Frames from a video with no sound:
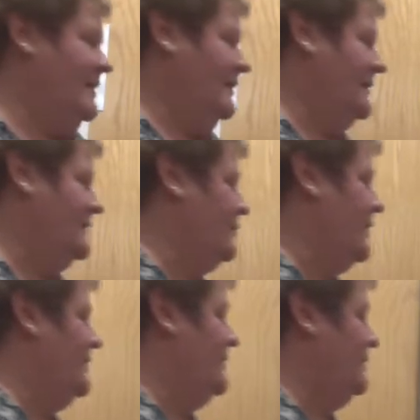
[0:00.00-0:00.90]
Let's
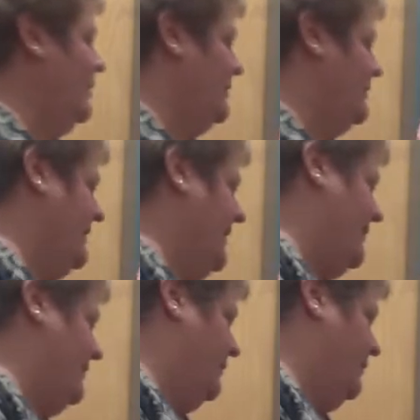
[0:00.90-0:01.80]
read this word
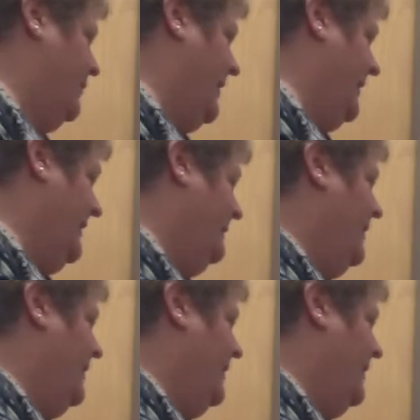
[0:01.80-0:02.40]
together. Ready?